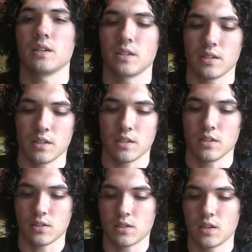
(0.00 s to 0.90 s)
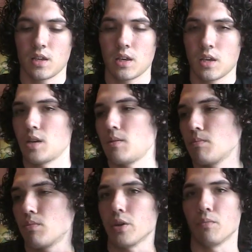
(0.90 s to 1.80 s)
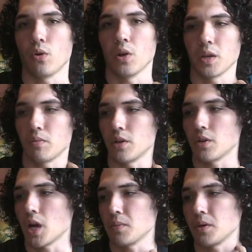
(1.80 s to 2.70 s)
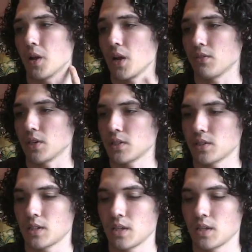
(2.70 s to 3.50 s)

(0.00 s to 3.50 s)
It is pretty boring, pretty crappy graphics.